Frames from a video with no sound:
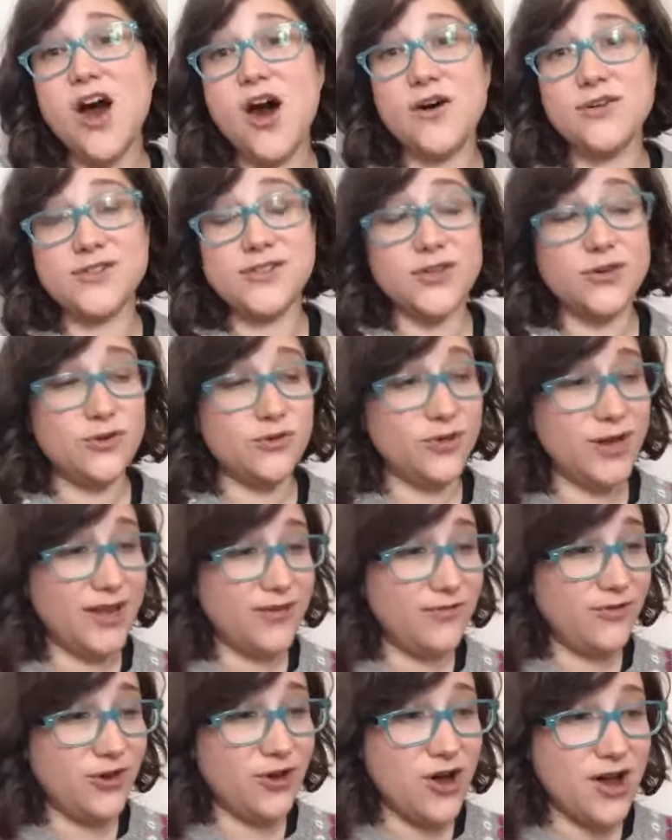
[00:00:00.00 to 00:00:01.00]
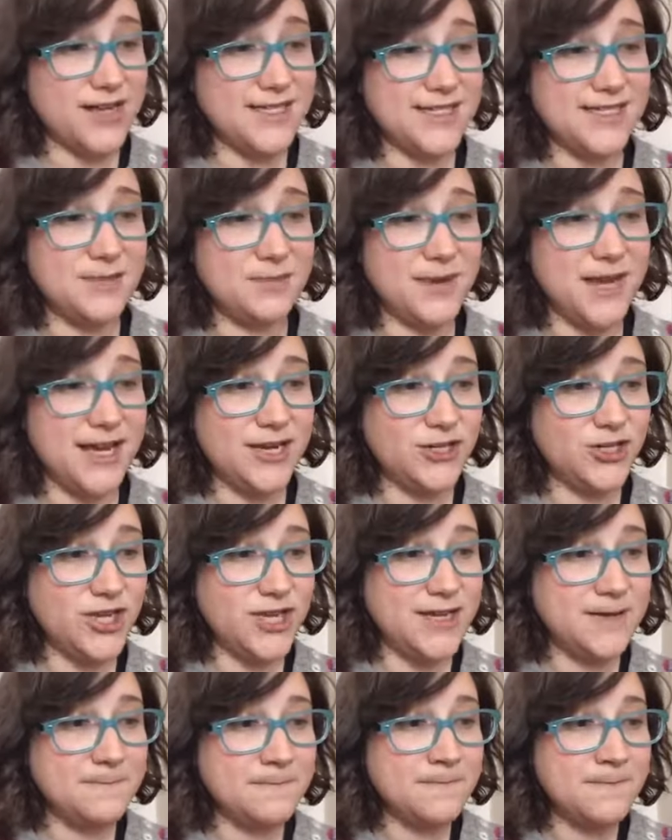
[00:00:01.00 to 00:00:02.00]
Also great for
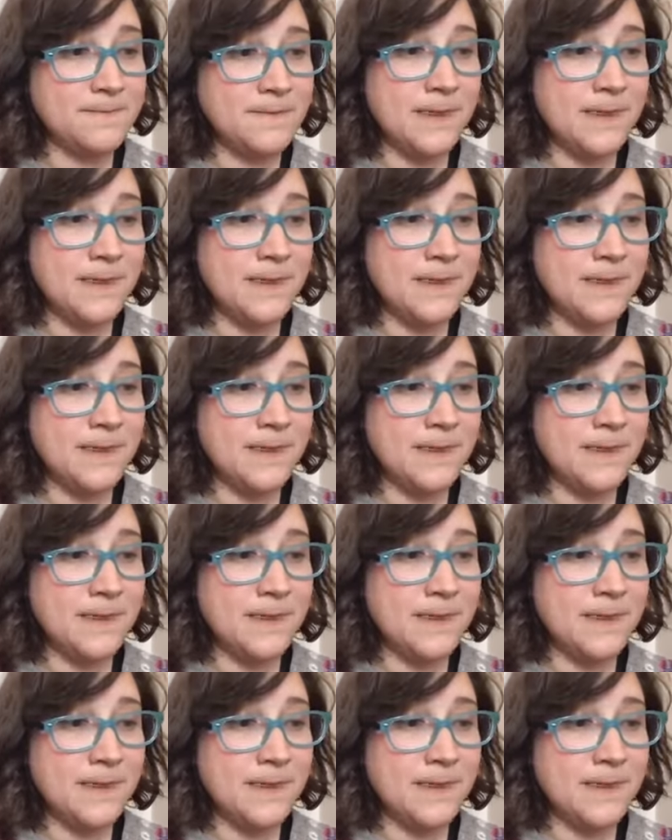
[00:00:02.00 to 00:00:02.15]
constipation.